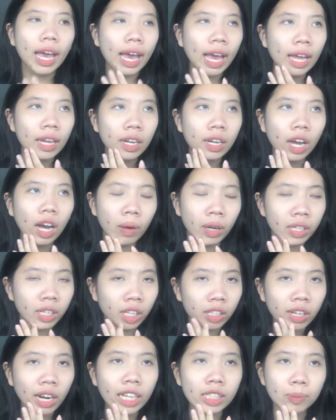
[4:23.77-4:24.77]
And
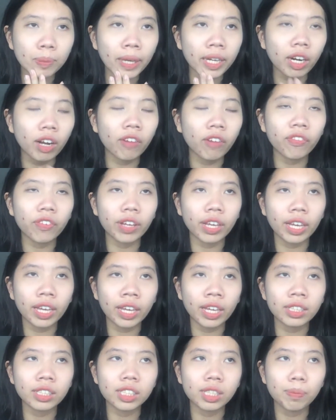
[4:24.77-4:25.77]
another aspect of
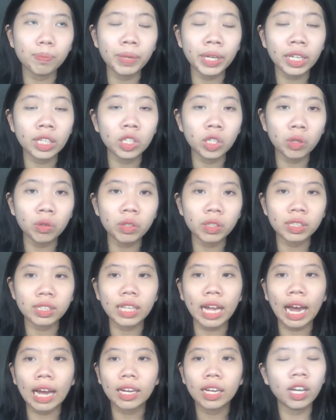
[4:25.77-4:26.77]
it being new is
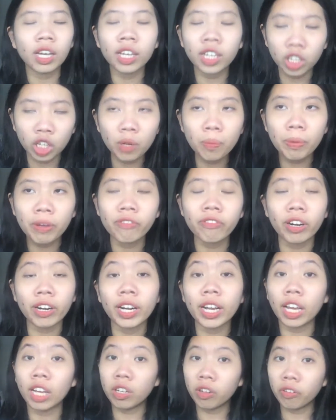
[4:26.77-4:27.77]
that it could be
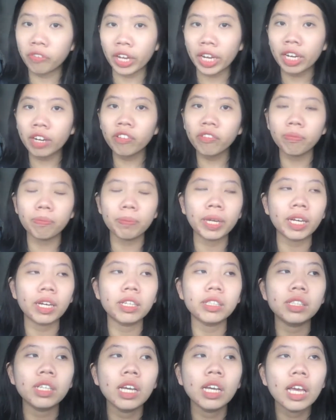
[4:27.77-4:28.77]
very innovative,
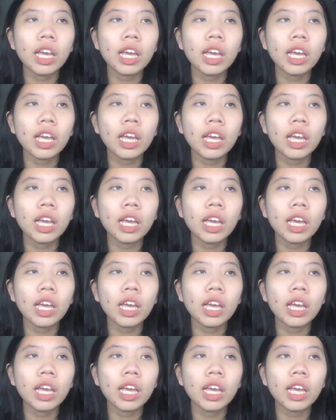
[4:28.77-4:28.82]
because